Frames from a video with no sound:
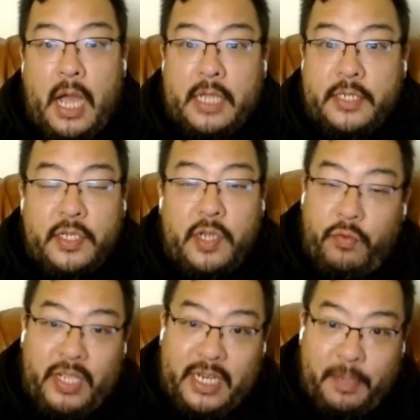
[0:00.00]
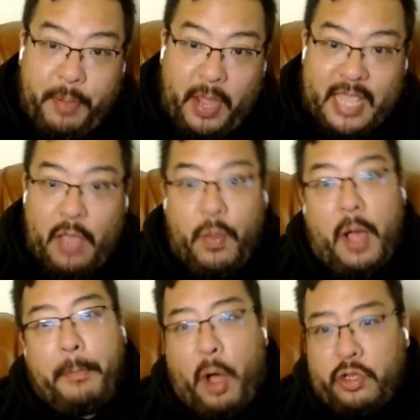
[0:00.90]
So you don't really need to putt that
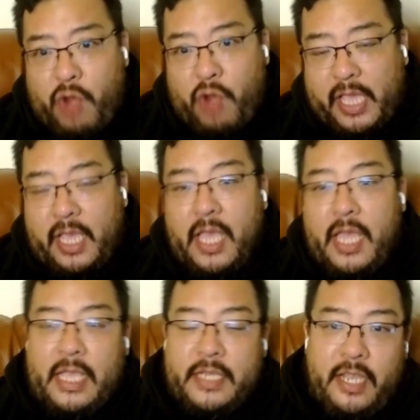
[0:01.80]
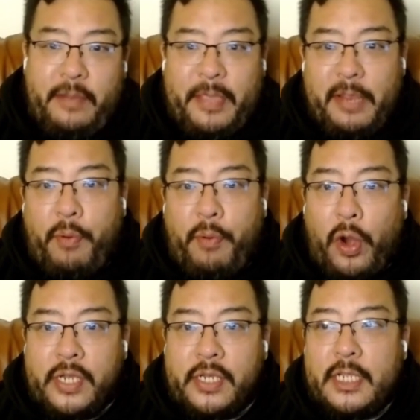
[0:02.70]
well. Ball striking is going to be
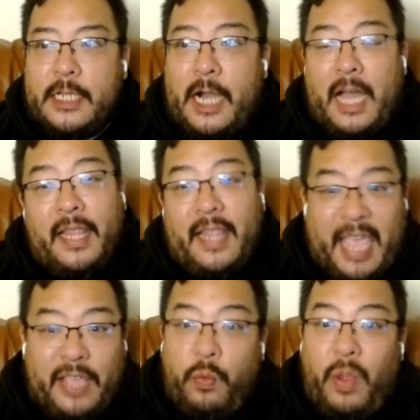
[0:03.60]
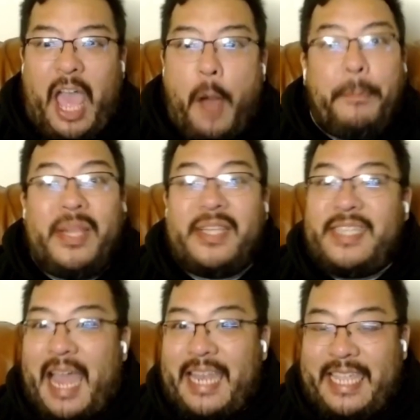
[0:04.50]
important. Length will help, but it's
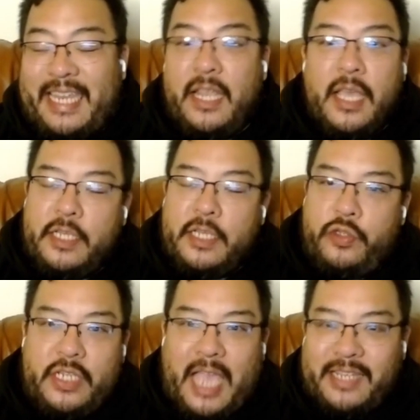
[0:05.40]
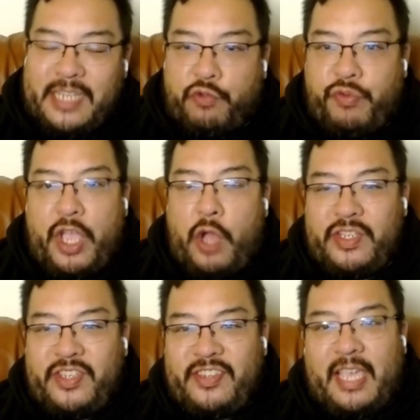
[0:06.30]
not needed since you see guys like Griot
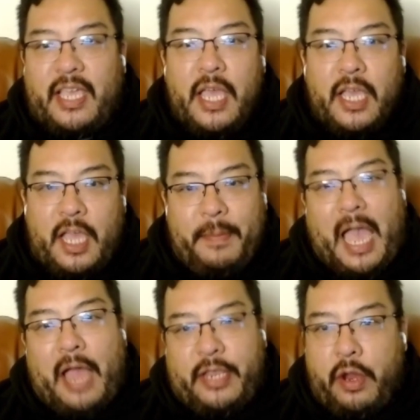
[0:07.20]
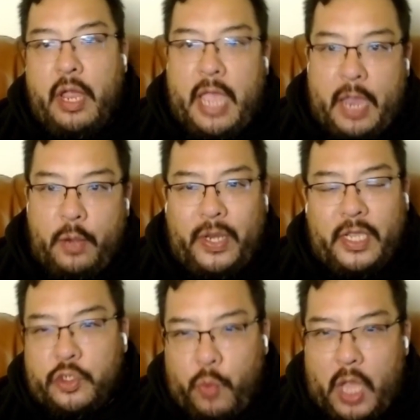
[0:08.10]
and Sink coming out here and
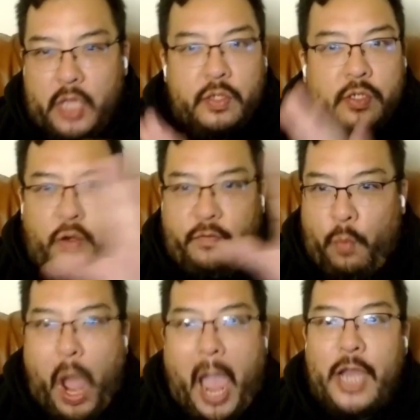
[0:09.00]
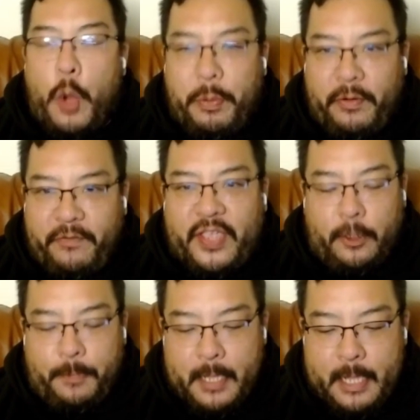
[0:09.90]
winning as well. So it's sort of a wide open field.